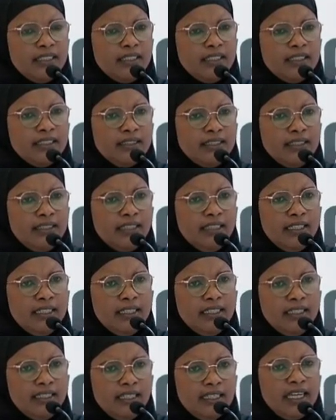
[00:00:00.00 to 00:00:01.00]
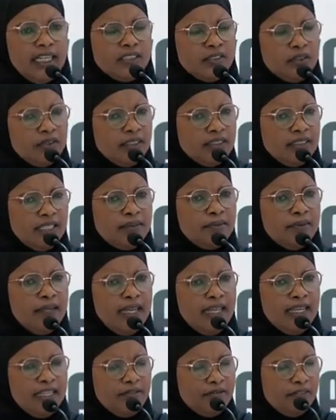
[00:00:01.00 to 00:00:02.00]
the councillors that
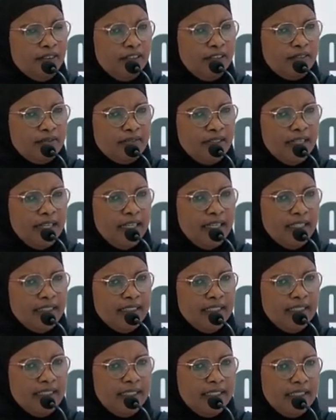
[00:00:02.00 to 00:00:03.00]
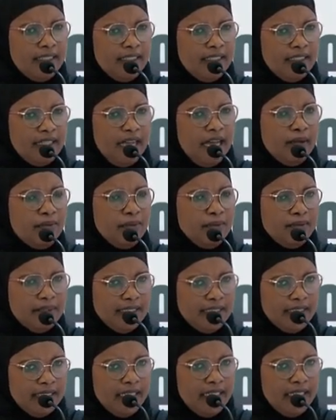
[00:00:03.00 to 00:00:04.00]
were involved were the Habib
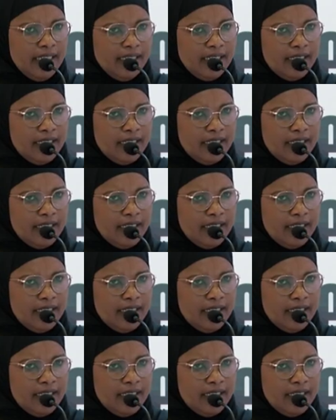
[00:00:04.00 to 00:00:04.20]
Sise,